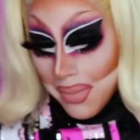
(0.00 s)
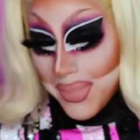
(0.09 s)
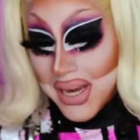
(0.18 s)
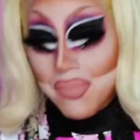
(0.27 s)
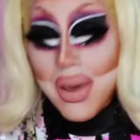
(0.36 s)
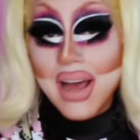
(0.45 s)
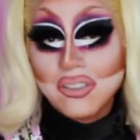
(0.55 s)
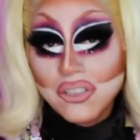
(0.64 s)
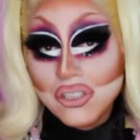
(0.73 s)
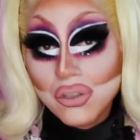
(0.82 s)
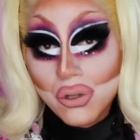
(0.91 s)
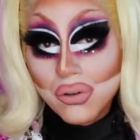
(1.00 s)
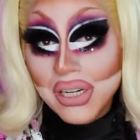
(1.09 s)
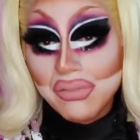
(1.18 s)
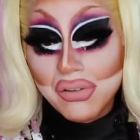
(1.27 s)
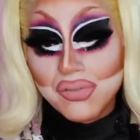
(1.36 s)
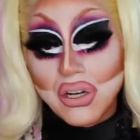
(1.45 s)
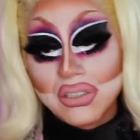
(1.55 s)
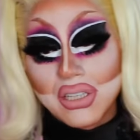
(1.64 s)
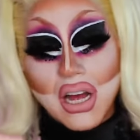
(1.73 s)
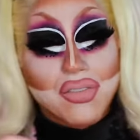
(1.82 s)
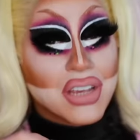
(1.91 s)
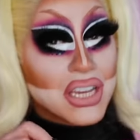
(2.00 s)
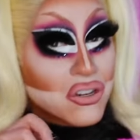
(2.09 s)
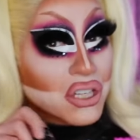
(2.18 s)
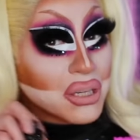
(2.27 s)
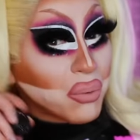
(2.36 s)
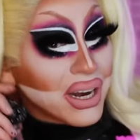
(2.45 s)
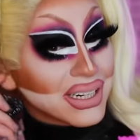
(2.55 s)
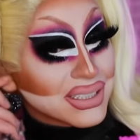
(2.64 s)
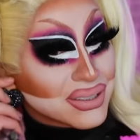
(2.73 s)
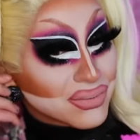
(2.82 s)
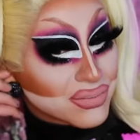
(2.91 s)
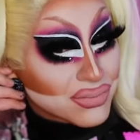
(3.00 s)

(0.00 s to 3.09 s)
big pageant jewelry, if it falls off, it usually breaks